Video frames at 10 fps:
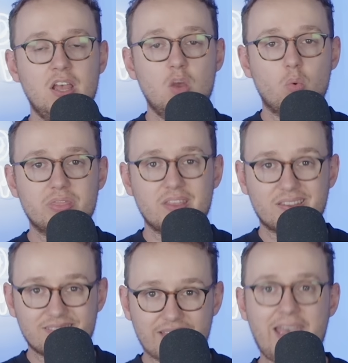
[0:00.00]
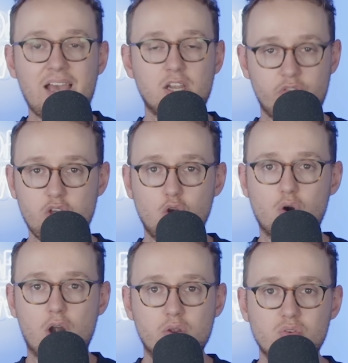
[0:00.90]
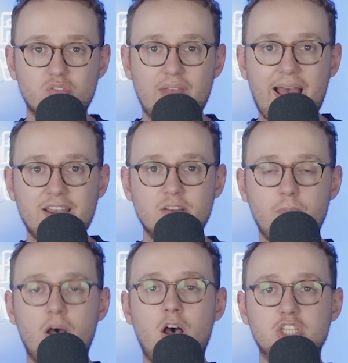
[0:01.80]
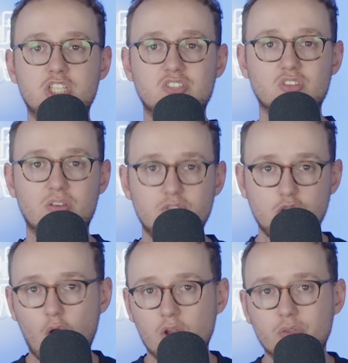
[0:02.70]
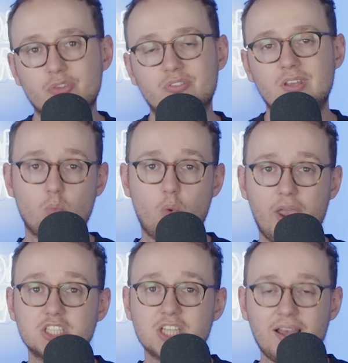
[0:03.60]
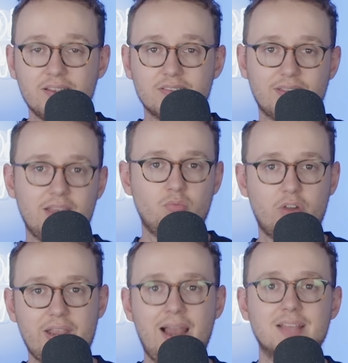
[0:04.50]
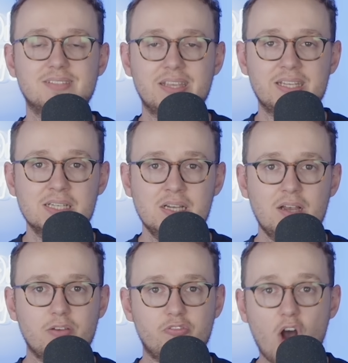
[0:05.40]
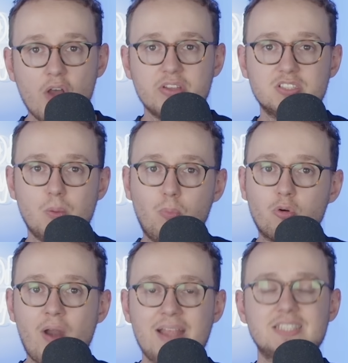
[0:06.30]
with the sale of euros and purchase of dollars, which has, in reality, further depressed